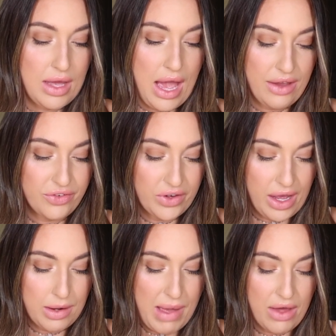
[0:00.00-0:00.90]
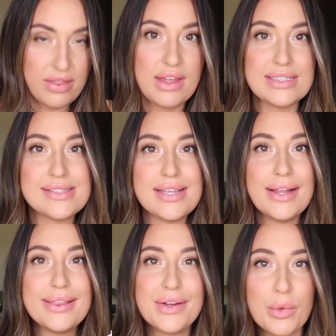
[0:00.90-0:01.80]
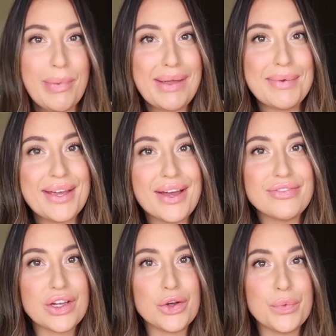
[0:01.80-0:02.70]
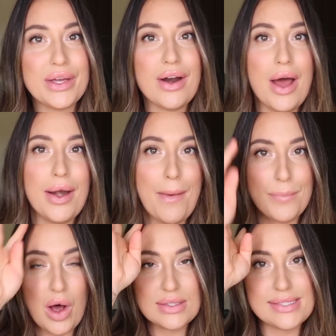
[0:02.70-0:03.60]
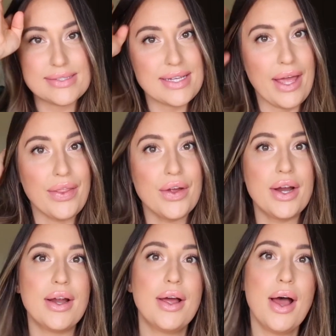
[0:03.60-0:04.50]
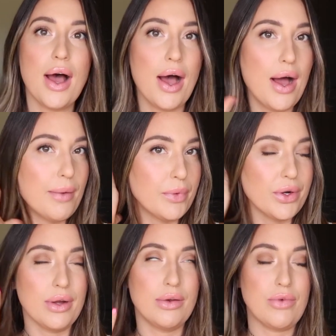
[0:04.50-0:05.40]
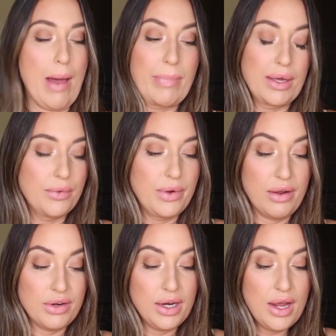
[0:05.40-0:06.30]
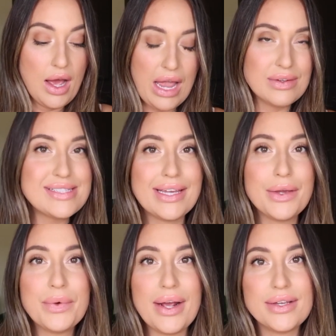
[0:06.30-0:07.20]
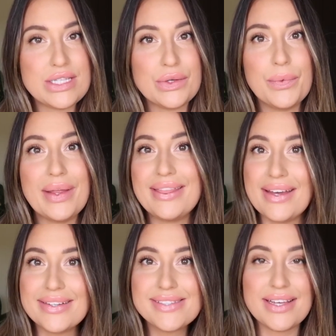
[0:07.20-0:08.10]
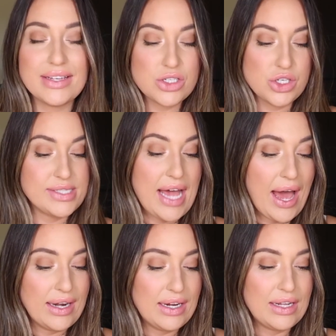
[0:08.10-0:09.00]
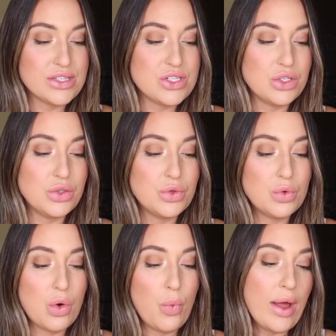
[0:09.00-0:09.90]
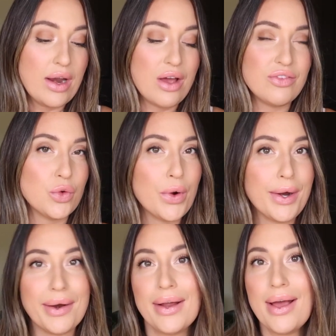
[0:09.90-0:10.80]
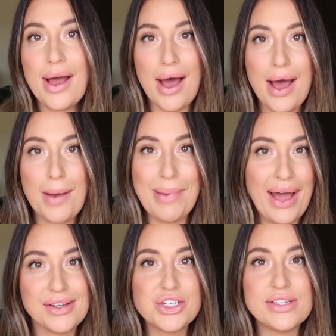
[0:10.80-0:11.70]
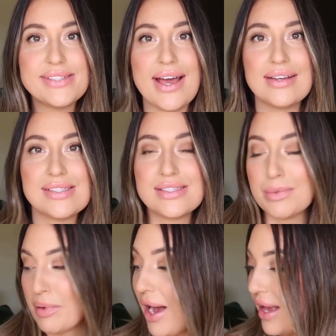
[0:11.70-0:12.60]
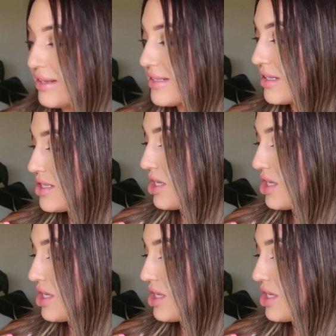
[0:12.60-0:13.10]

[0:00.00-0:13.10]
I forgot about this little baby. I figured we could unbox it together, or unwrap it, whatever. I was thinking what I could do with this is just add it into one of your packages as a surprise.